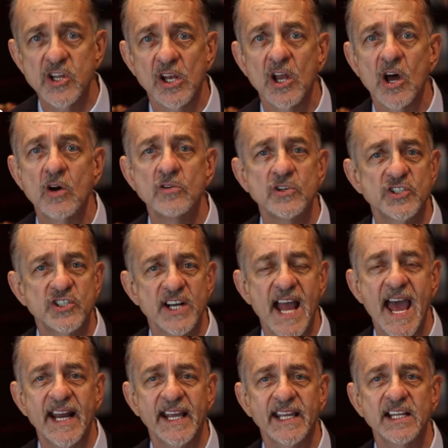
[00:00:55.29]
the loan
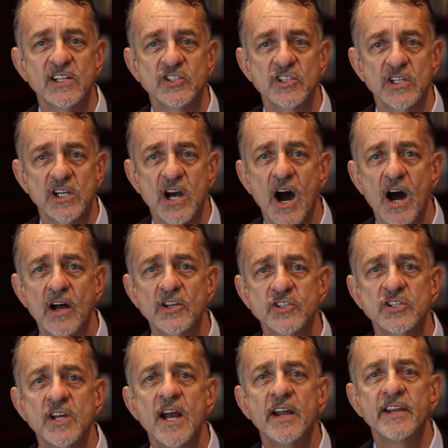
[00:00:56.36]
shenanigans and
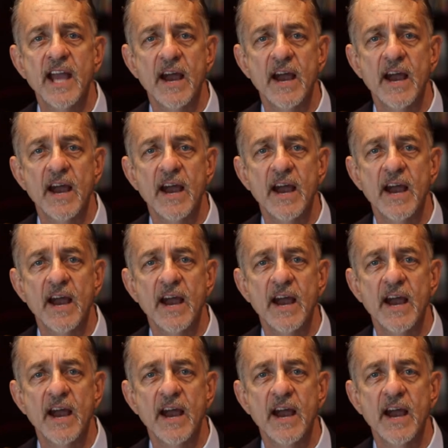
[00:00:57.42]
cost